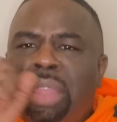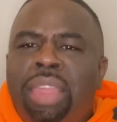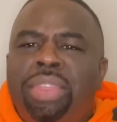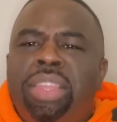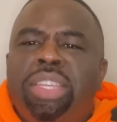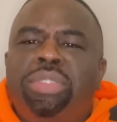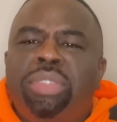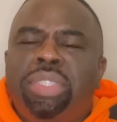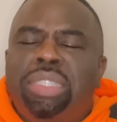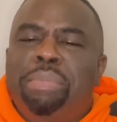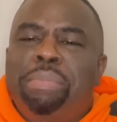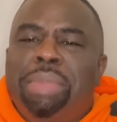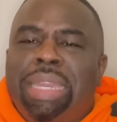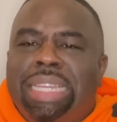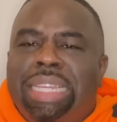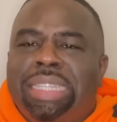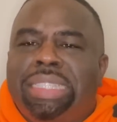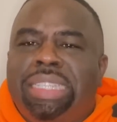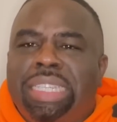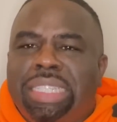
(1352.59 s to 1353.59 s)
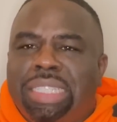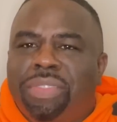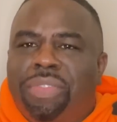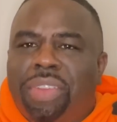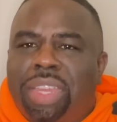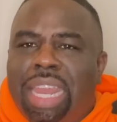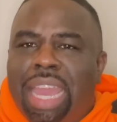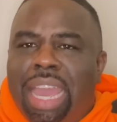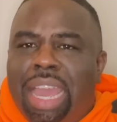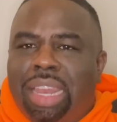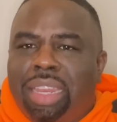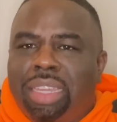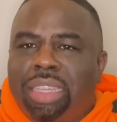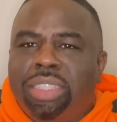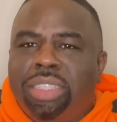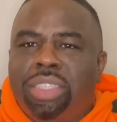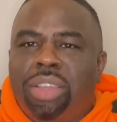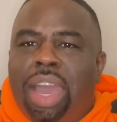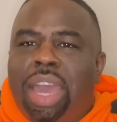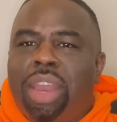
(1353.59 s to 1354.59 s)
This was a mid-season finale.
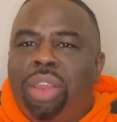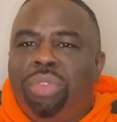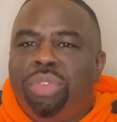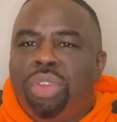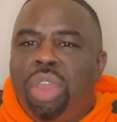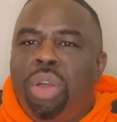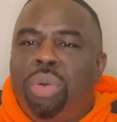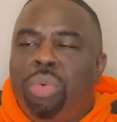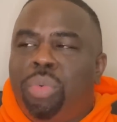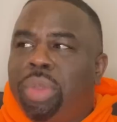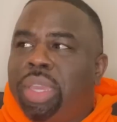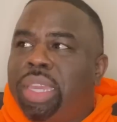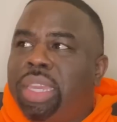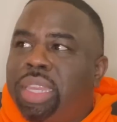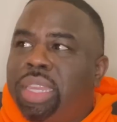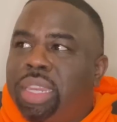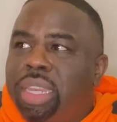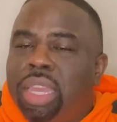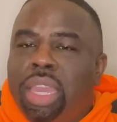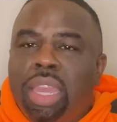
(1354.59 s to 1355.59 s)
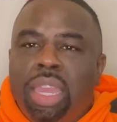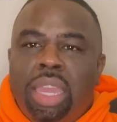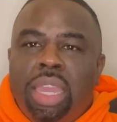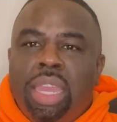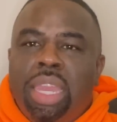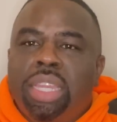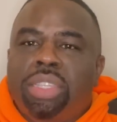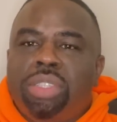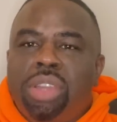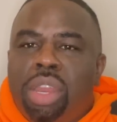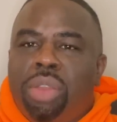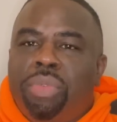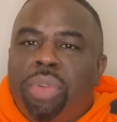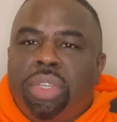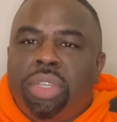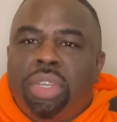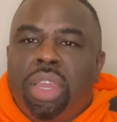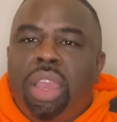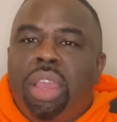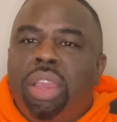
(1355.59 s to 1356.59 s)
So I don't know when it's going to
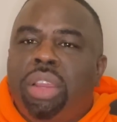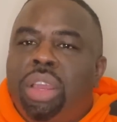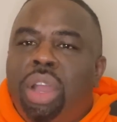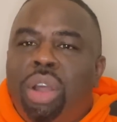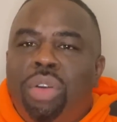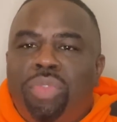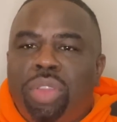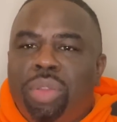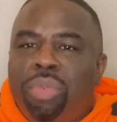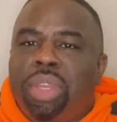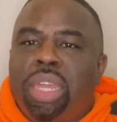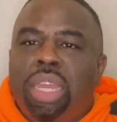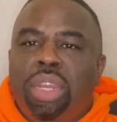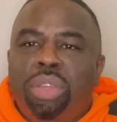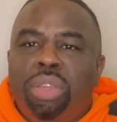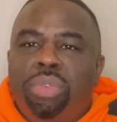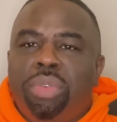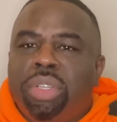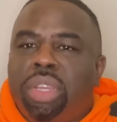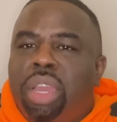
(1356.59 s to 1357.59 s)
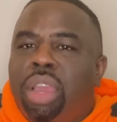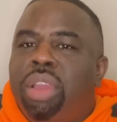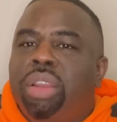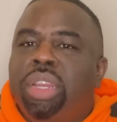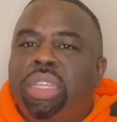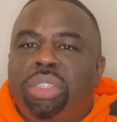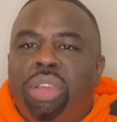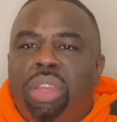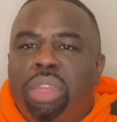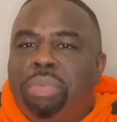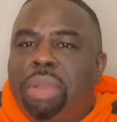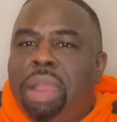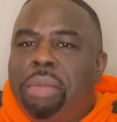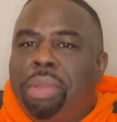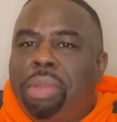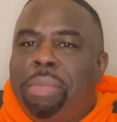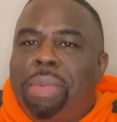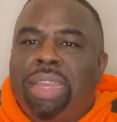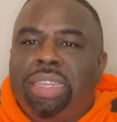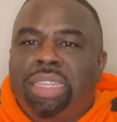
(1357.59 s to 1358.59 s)
return. Hopefully when they do return, it's only
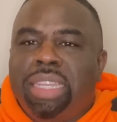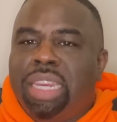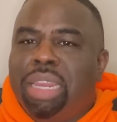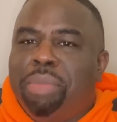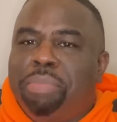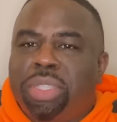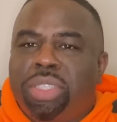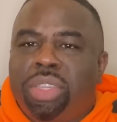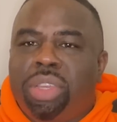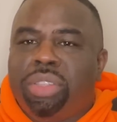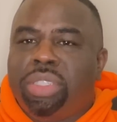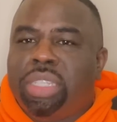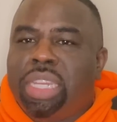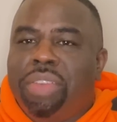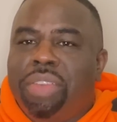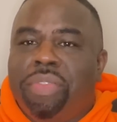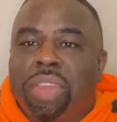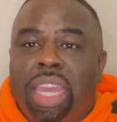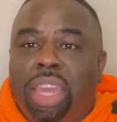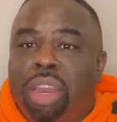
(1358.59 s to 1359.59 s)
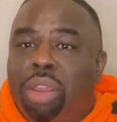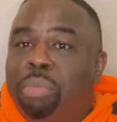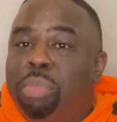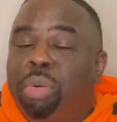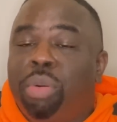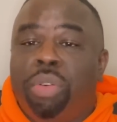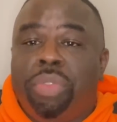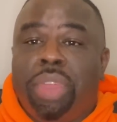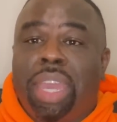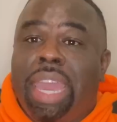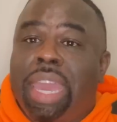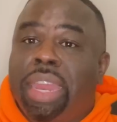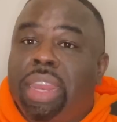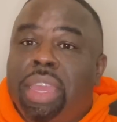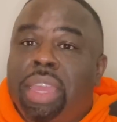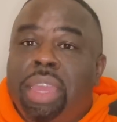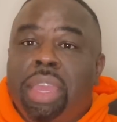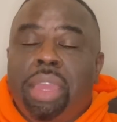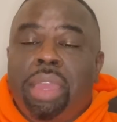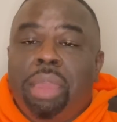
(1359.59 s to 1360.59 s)
probably about 10 episodes left and they don't pull
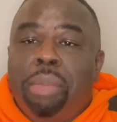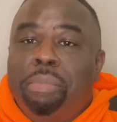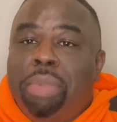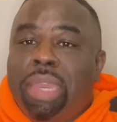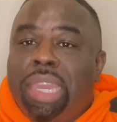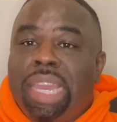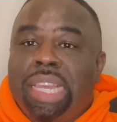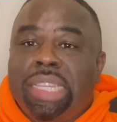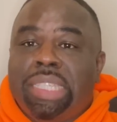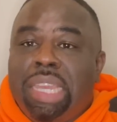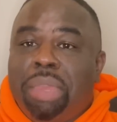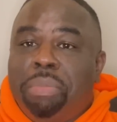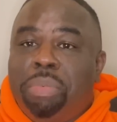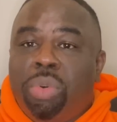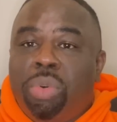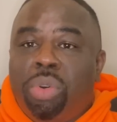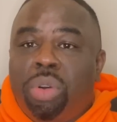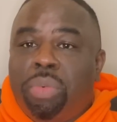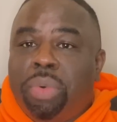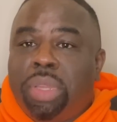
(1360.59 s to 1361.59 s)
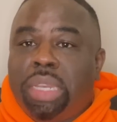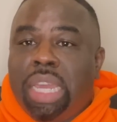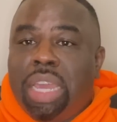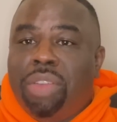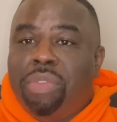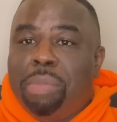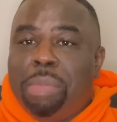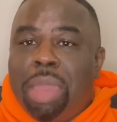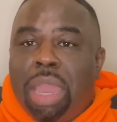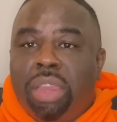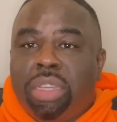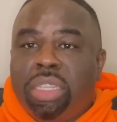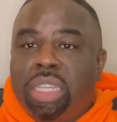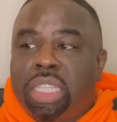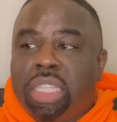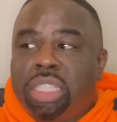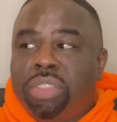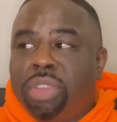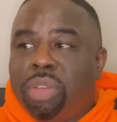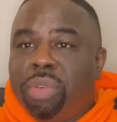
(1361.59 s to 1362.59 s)
that BS they pulled with Love and Marriage
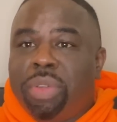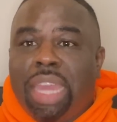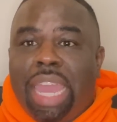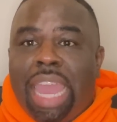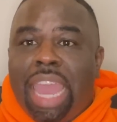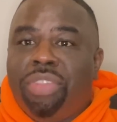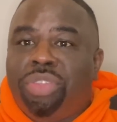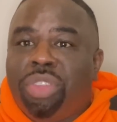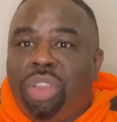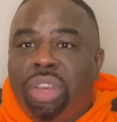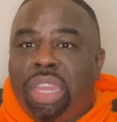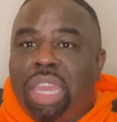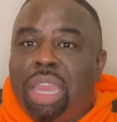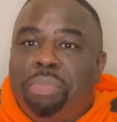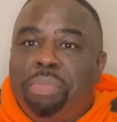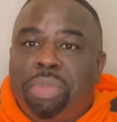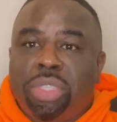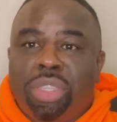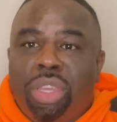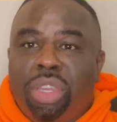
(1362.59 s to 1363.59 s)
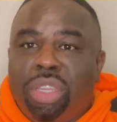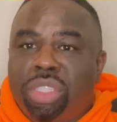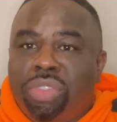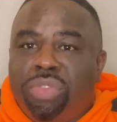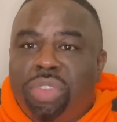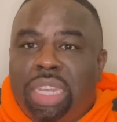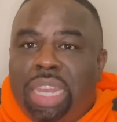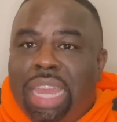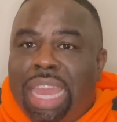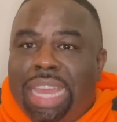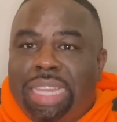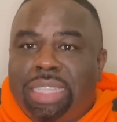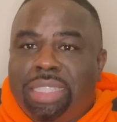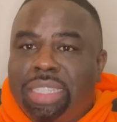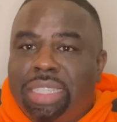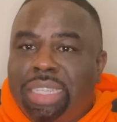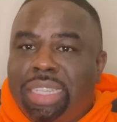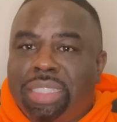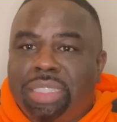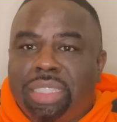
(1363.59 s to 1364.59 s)
Huntsville where they had 30 episodes for last
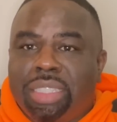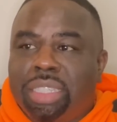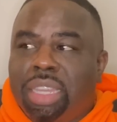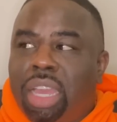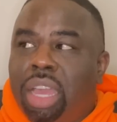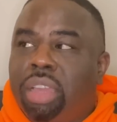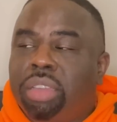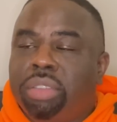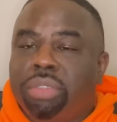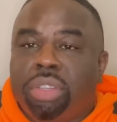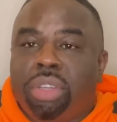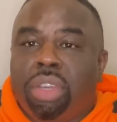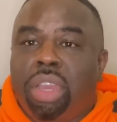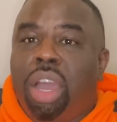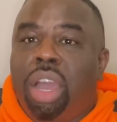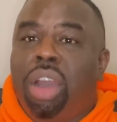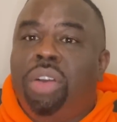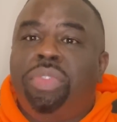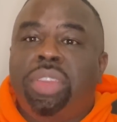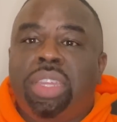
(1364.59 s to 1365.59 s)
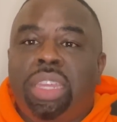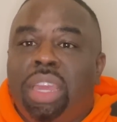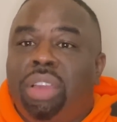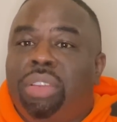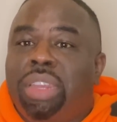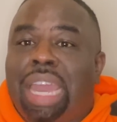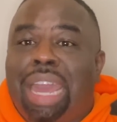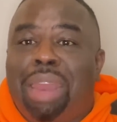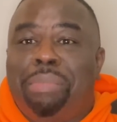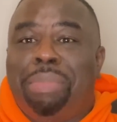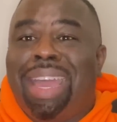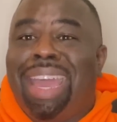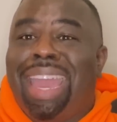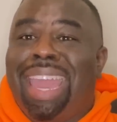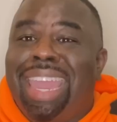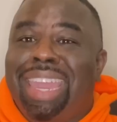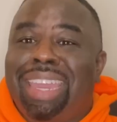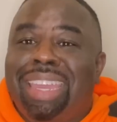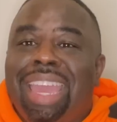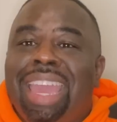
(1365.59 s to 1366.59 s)
season. Girl, hopefully they only got about
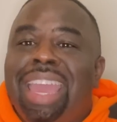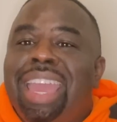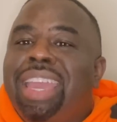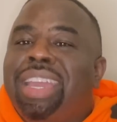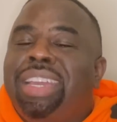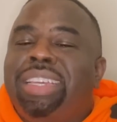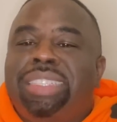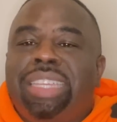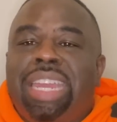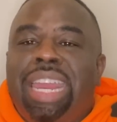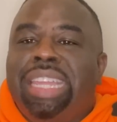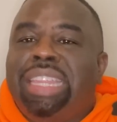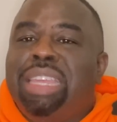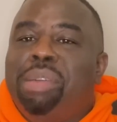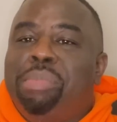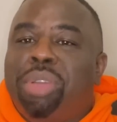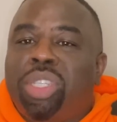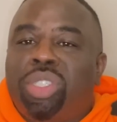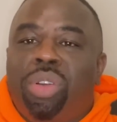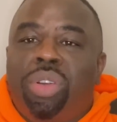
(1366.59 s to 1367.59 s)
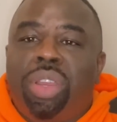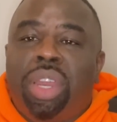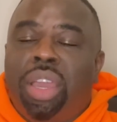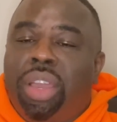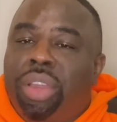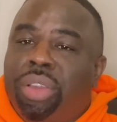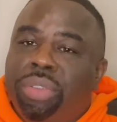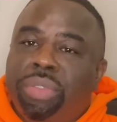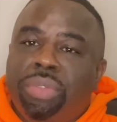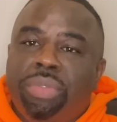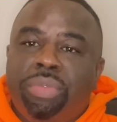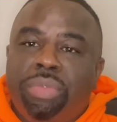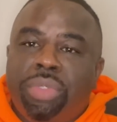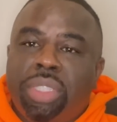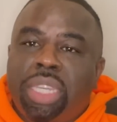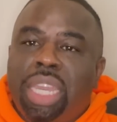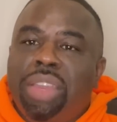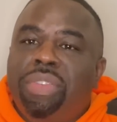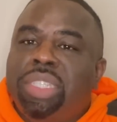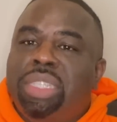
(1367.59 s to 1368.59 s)
8 because it ain't that much going on.
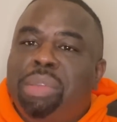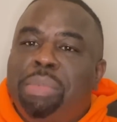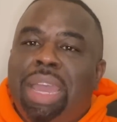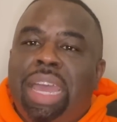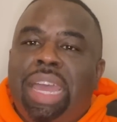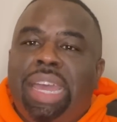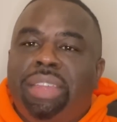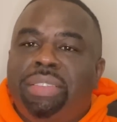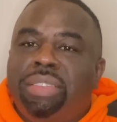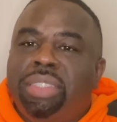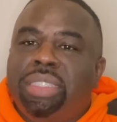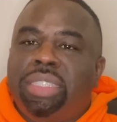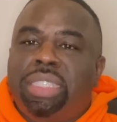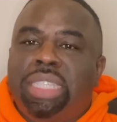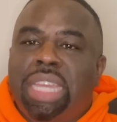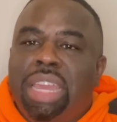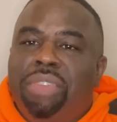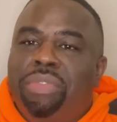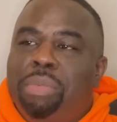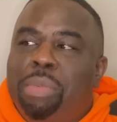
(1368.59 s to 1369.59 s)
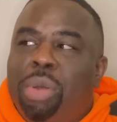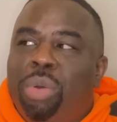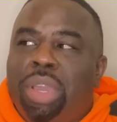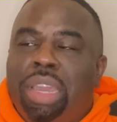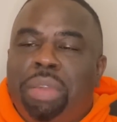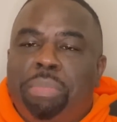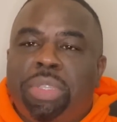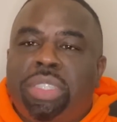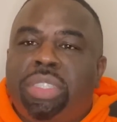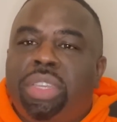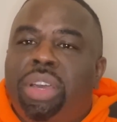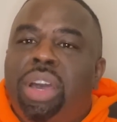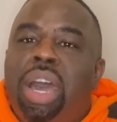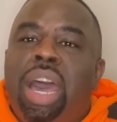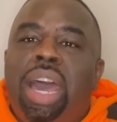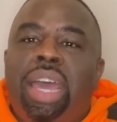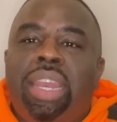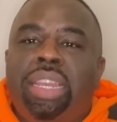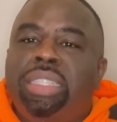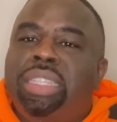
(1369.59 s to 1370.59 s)
Give us about 7 more episodes.
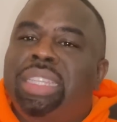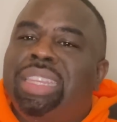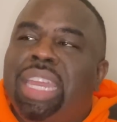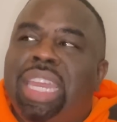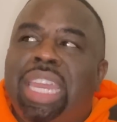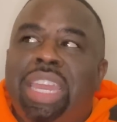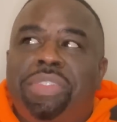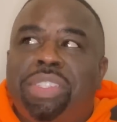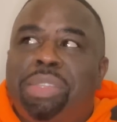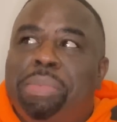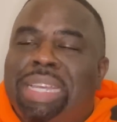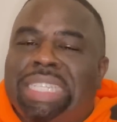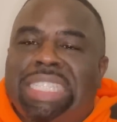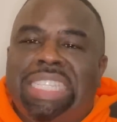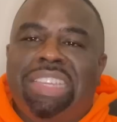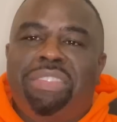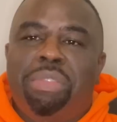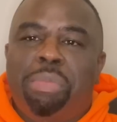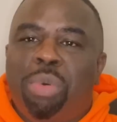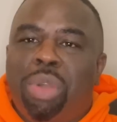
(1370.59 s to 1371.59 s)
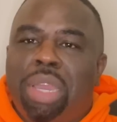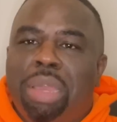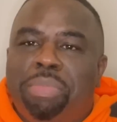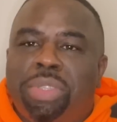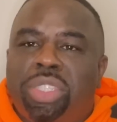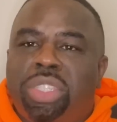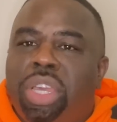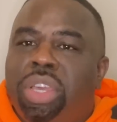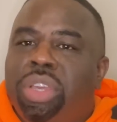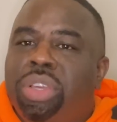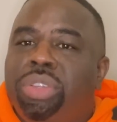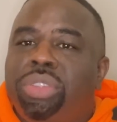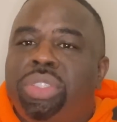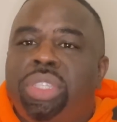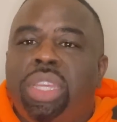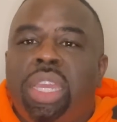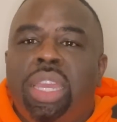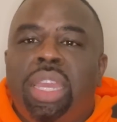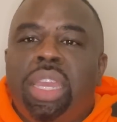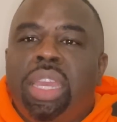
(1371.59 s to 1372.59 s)
Honestly, they can give us about 7 more episodes.